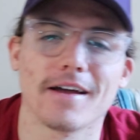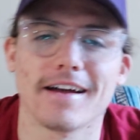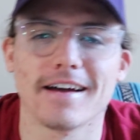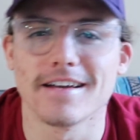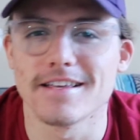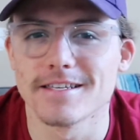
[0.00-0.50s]

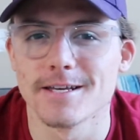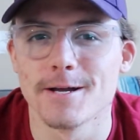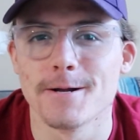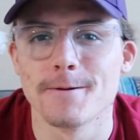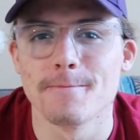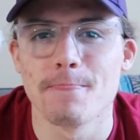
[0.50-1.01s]
eyes.
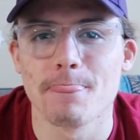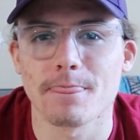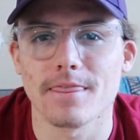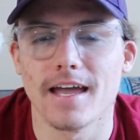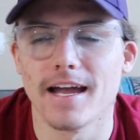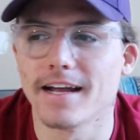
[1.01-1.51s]

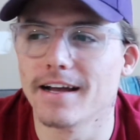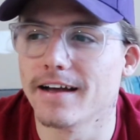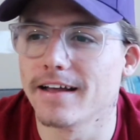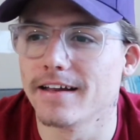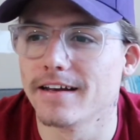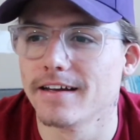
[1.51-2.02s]
I
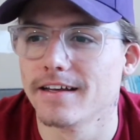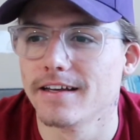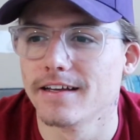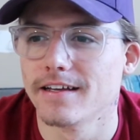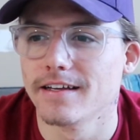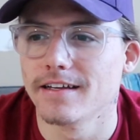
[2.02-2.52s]
got
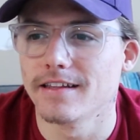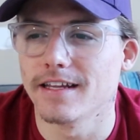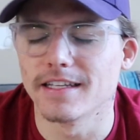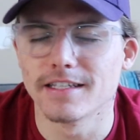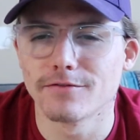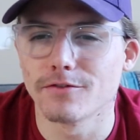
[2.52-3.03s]

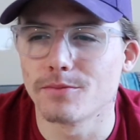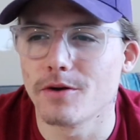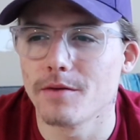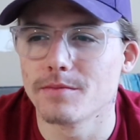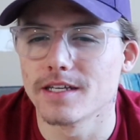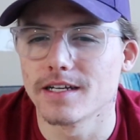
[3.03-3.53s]
like different
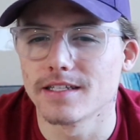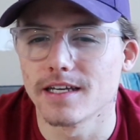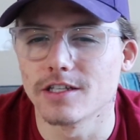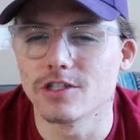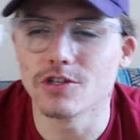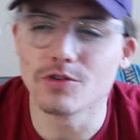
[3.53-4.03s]
problems that it's
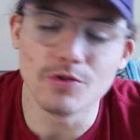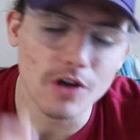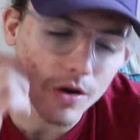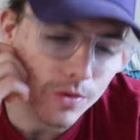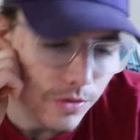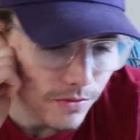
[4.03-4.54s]
like, do you
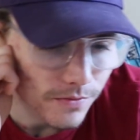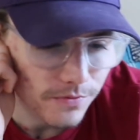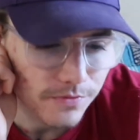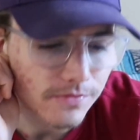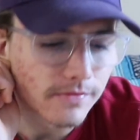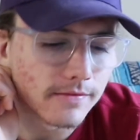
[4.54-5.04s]
go
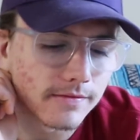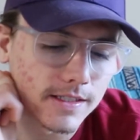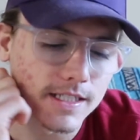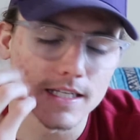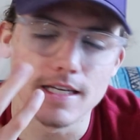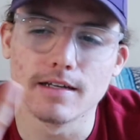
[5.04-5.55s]

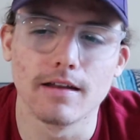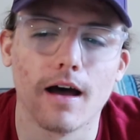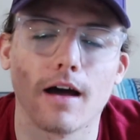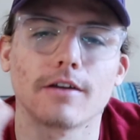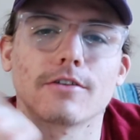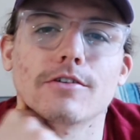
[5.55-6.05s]
see a
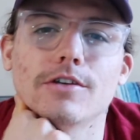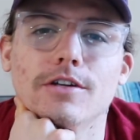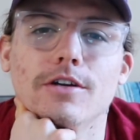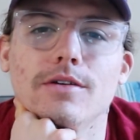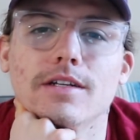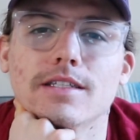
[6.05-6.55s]
doctor?
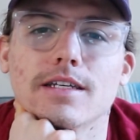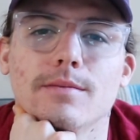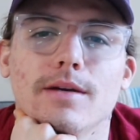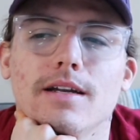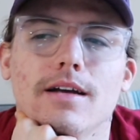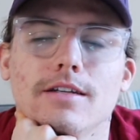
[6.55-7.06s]
And it's like,
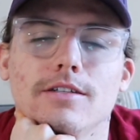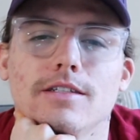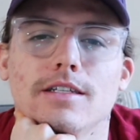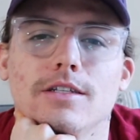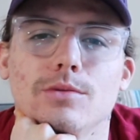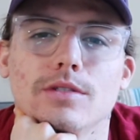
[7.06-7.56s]
my doctor
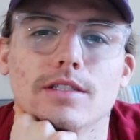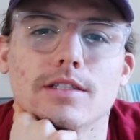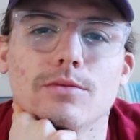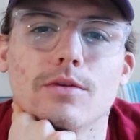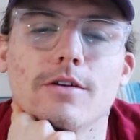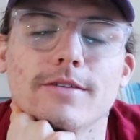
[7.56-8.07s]
said there was
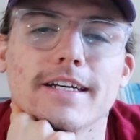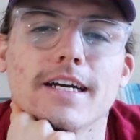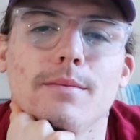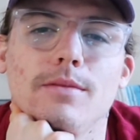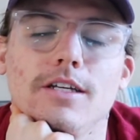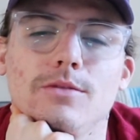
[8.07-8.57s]
nothing wrong when I
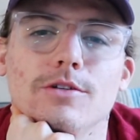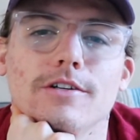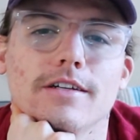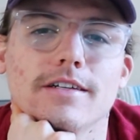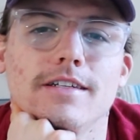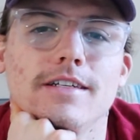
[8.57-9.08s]
got blood work